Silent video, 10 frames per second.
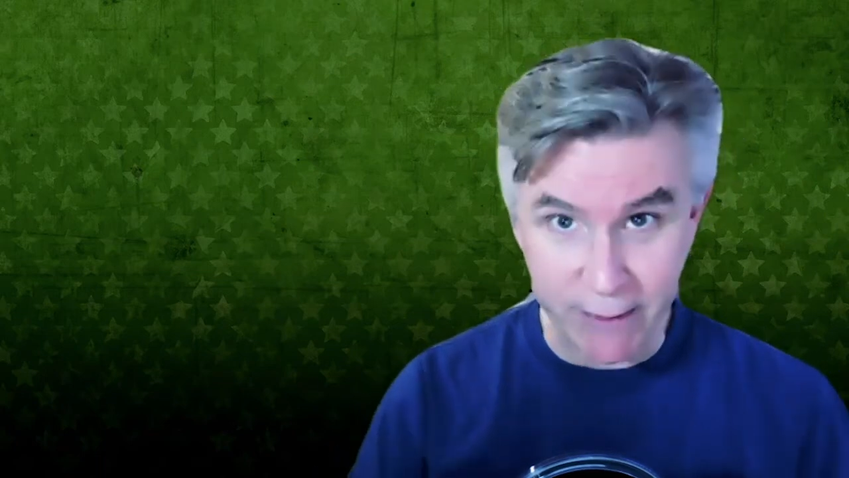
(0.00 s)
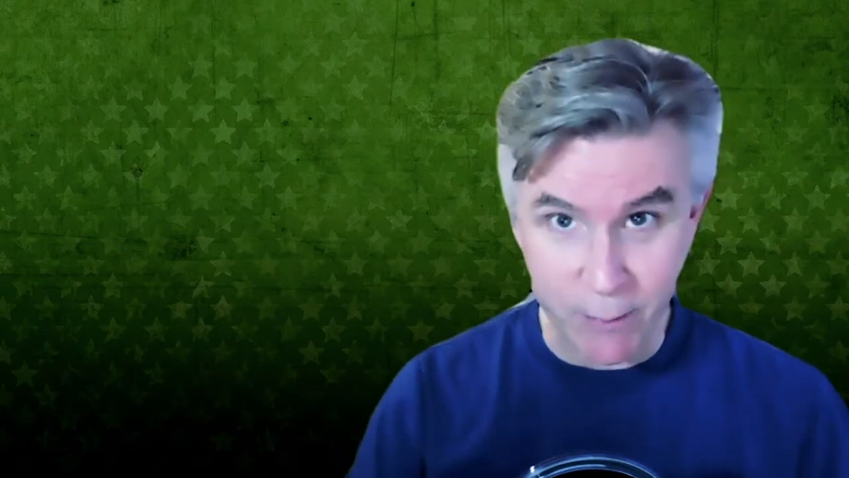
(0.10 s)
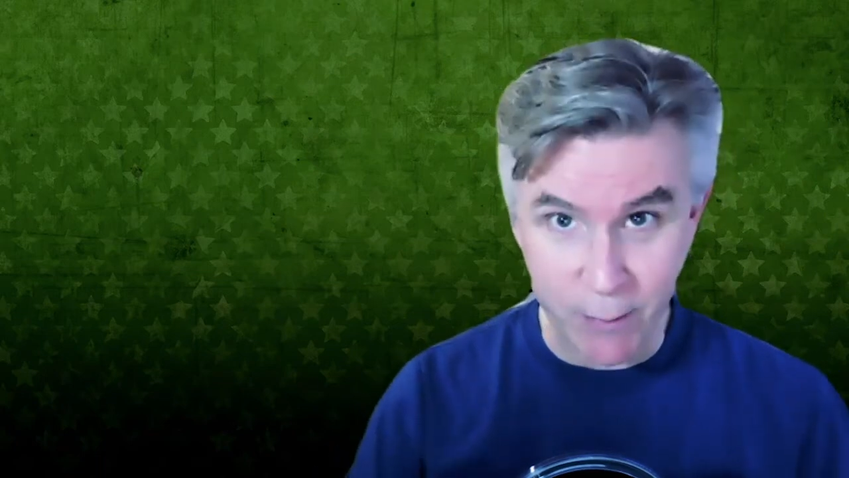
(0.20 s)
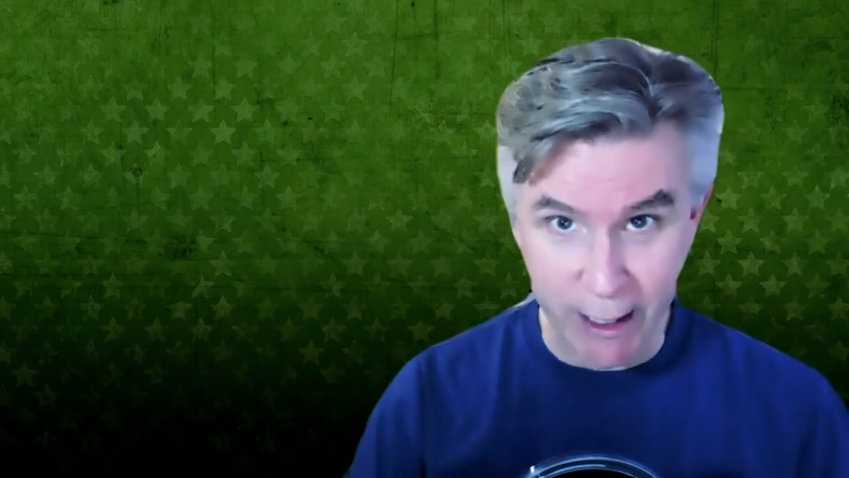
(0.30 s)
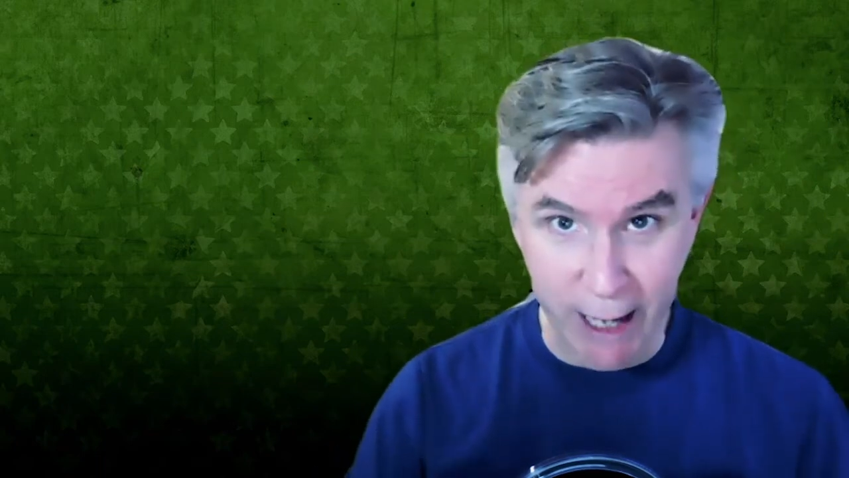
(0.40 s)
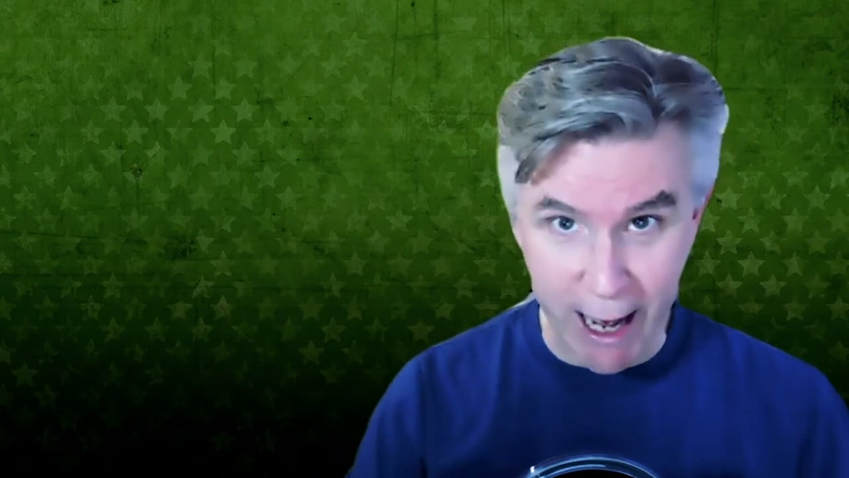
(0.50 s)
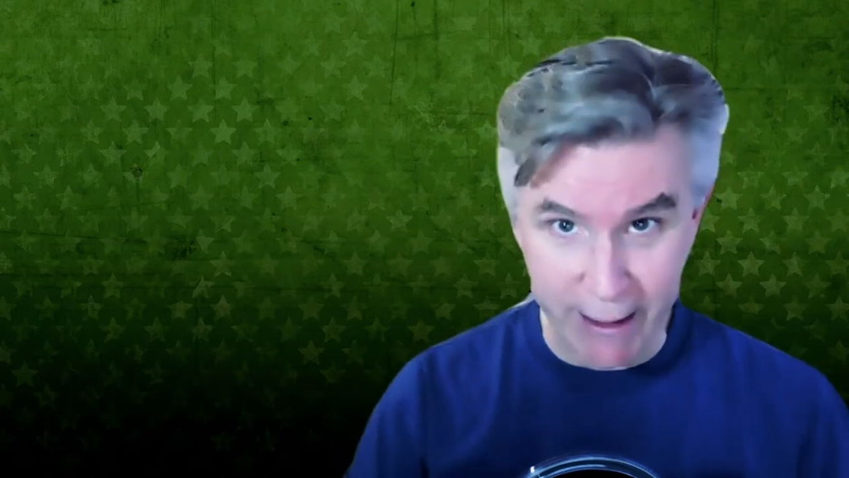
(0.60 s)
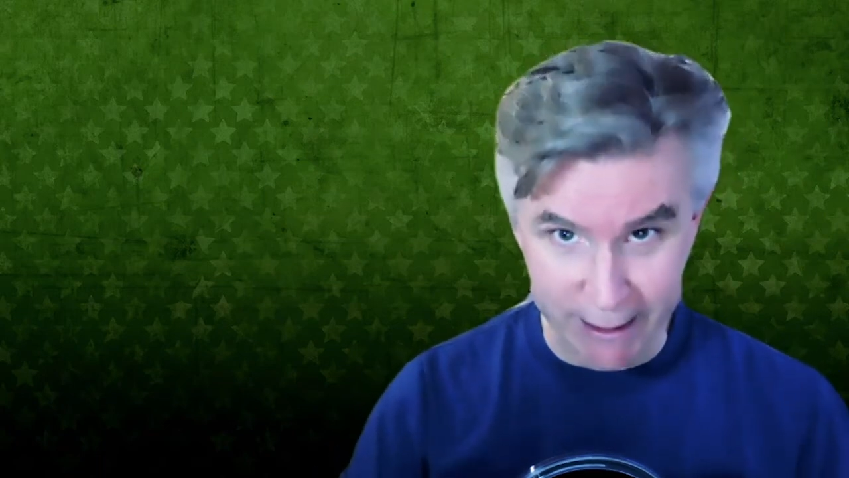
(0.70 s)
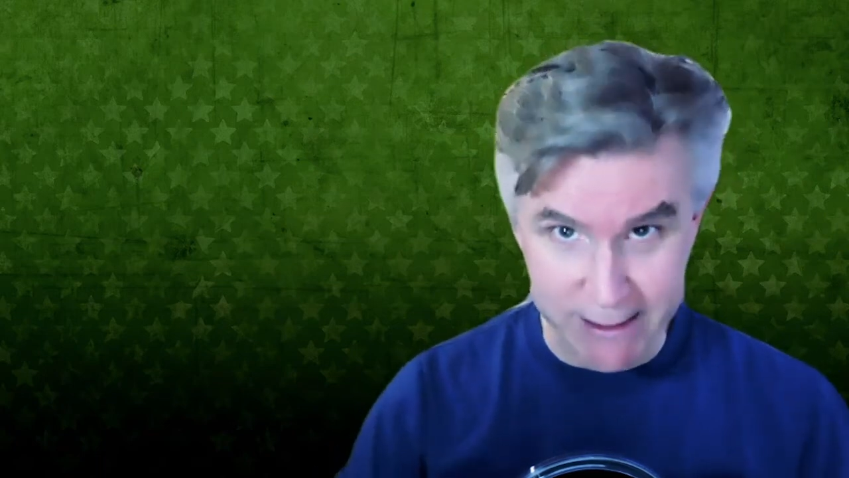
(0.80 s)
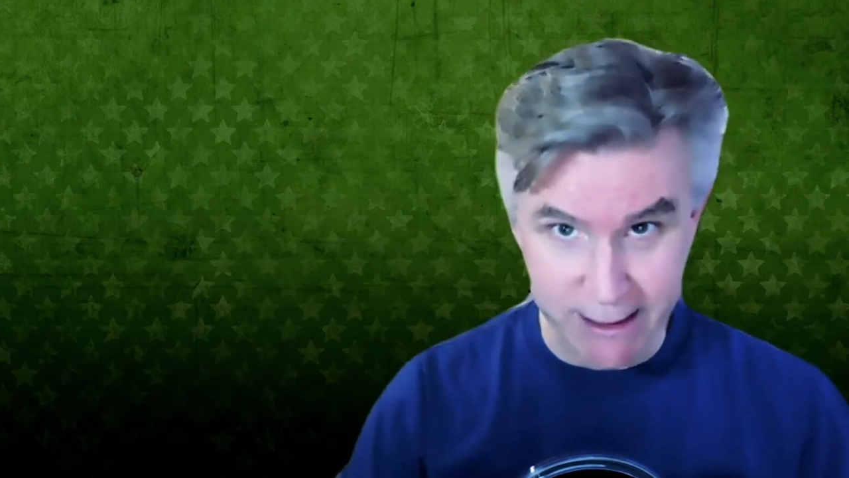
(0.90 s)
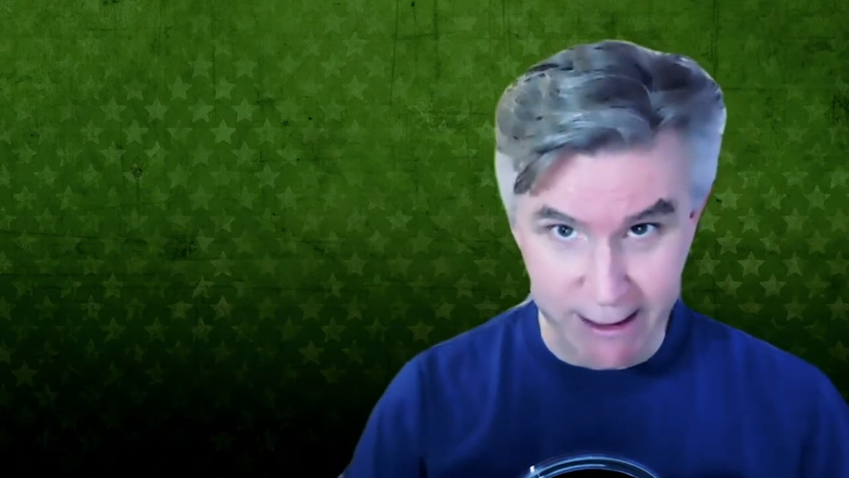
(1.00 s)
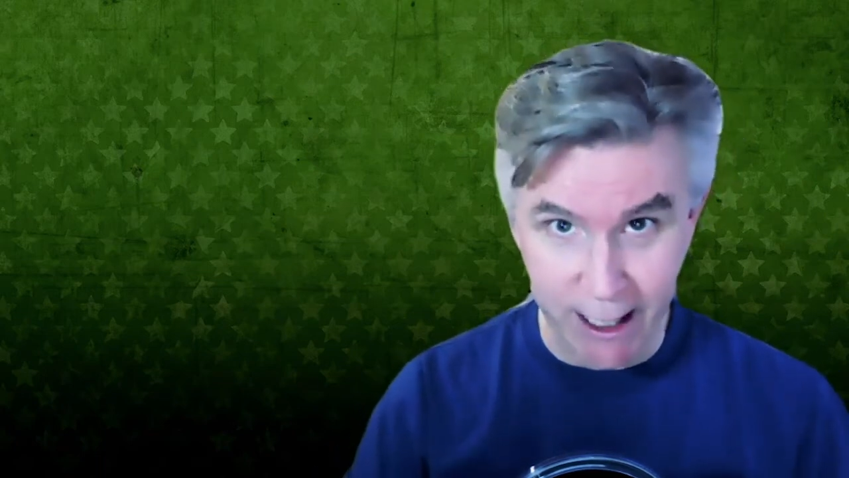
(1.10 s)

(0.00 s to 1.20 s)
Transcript: the mechanics that